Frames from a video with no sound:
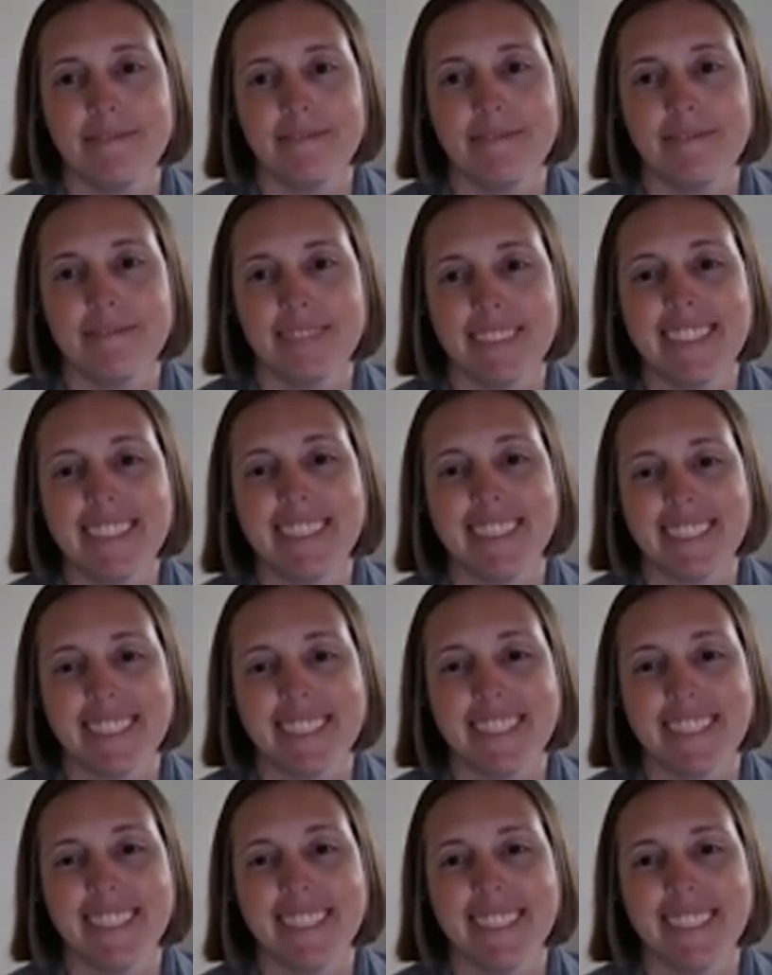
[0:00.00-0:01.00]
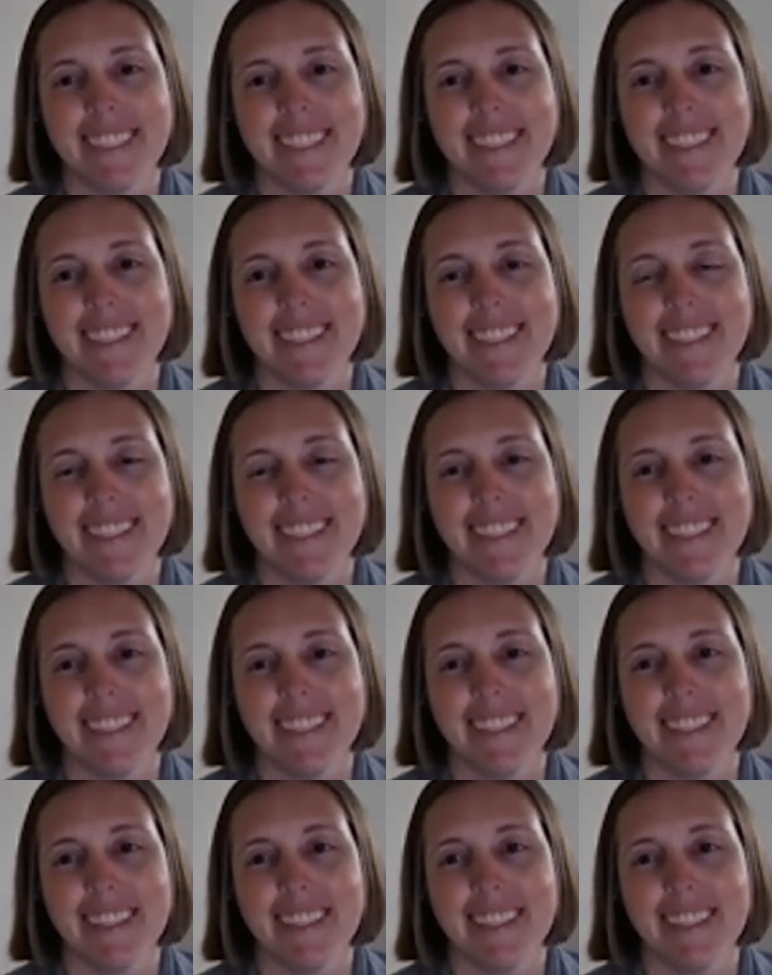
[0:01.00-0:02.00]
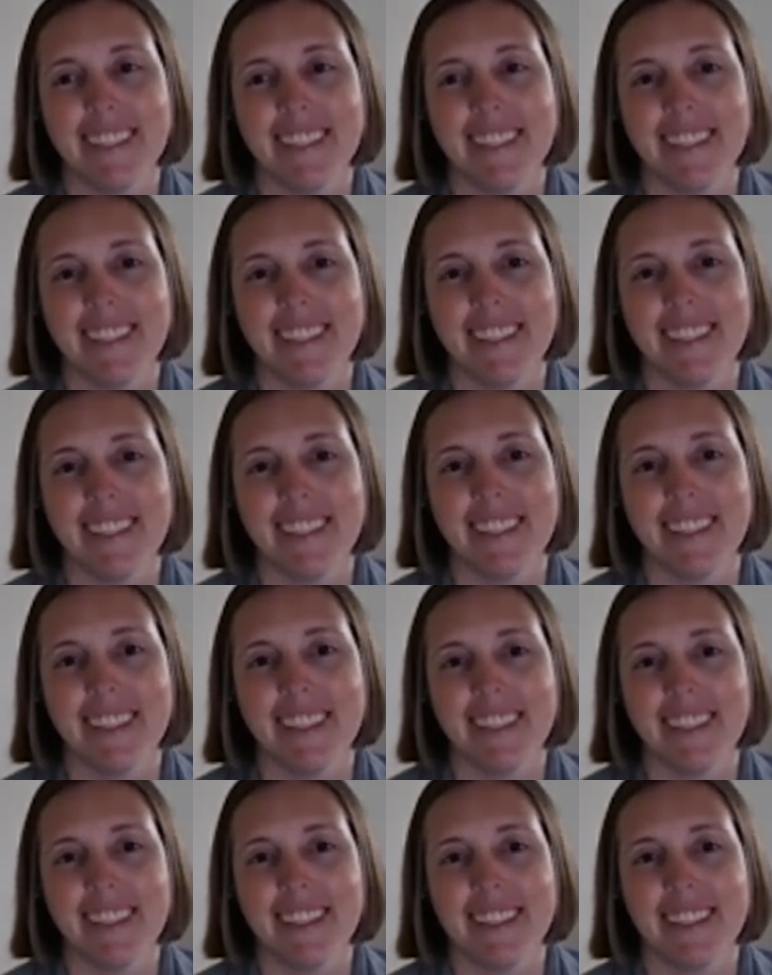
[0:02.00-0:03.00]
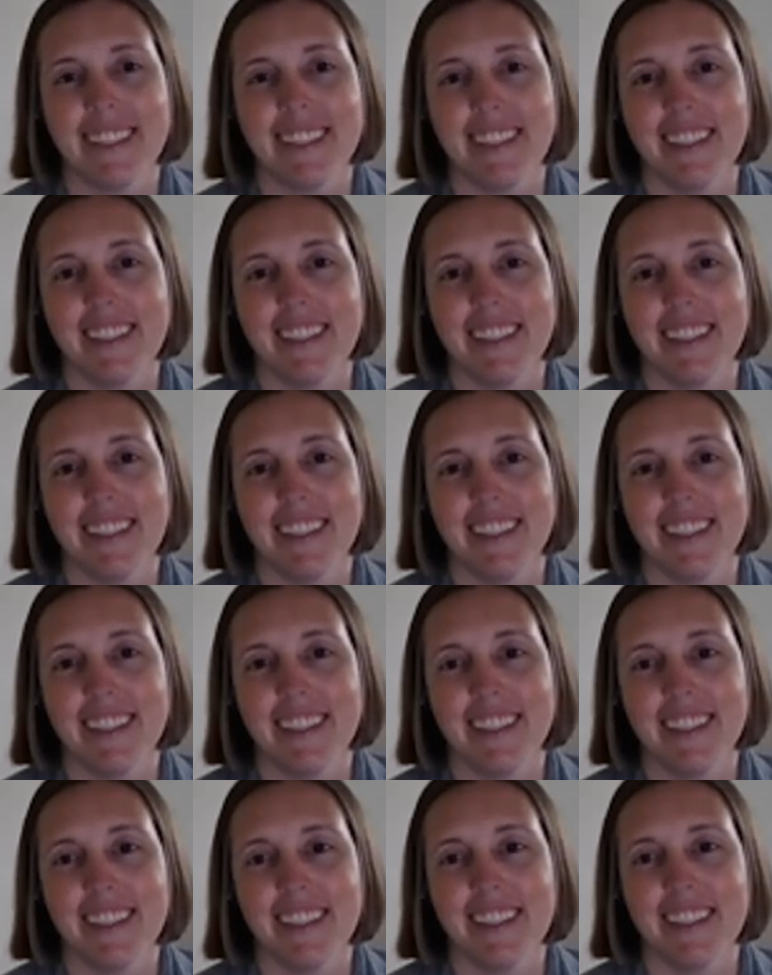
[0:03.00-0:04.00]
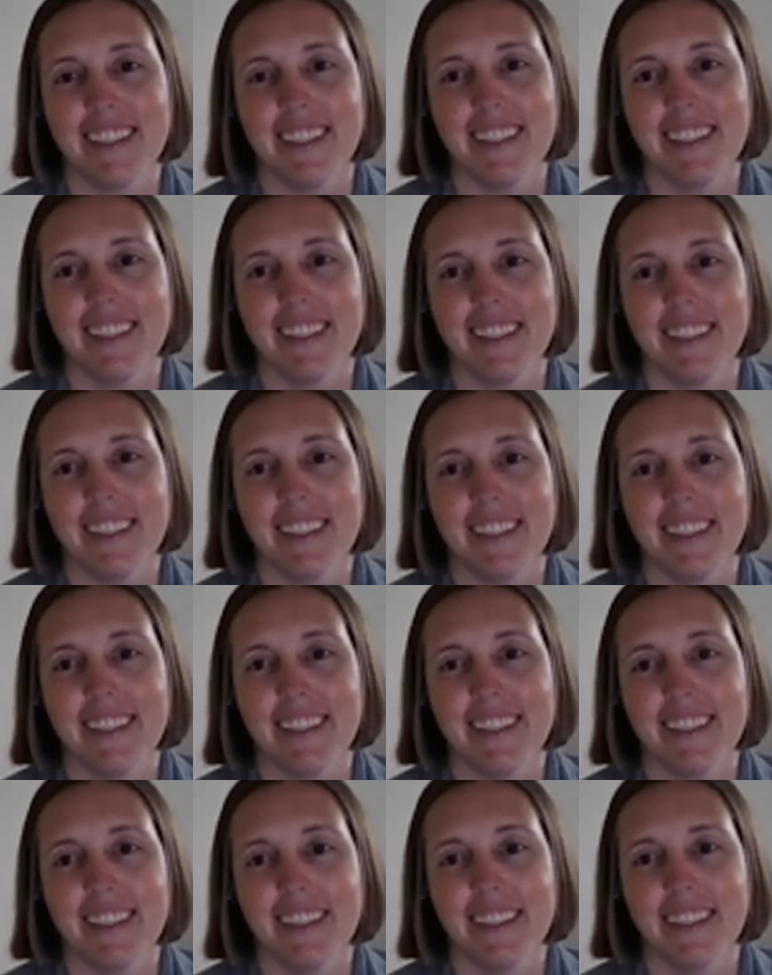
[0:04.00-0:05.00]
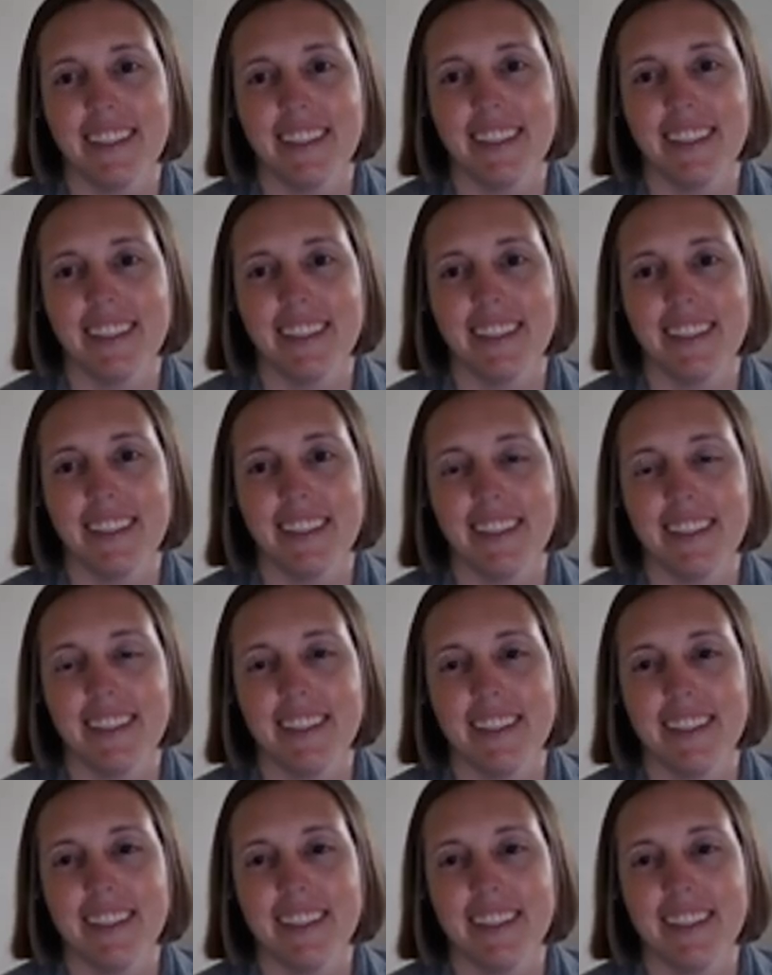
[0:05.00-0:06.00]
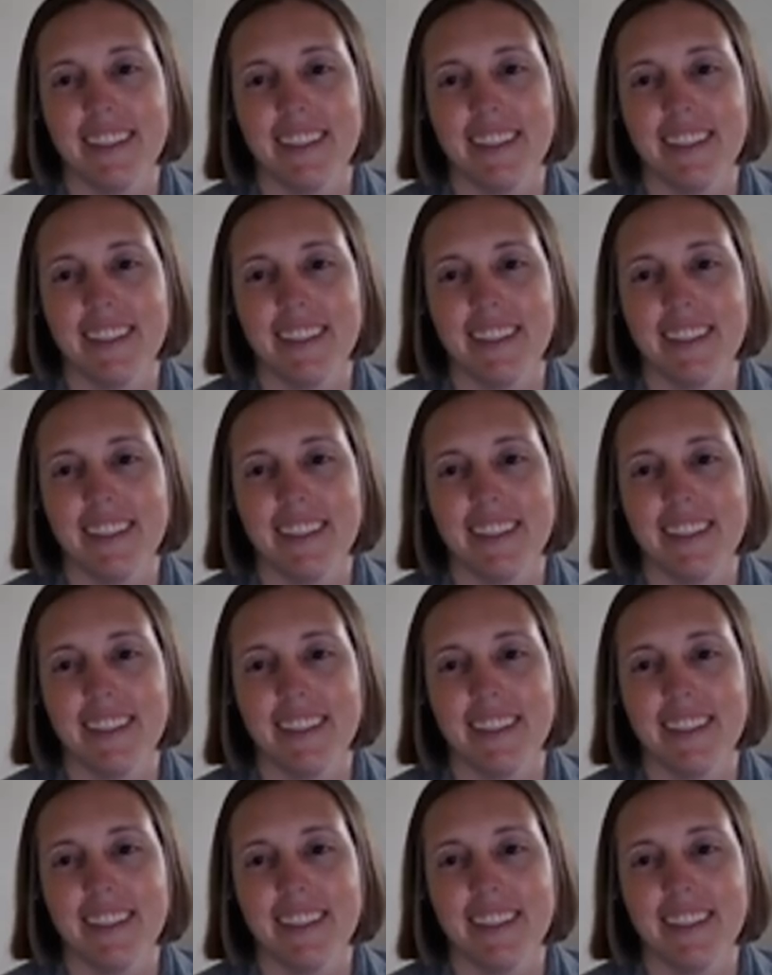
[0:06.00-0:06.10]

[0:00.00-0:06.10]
This person isn't speaking.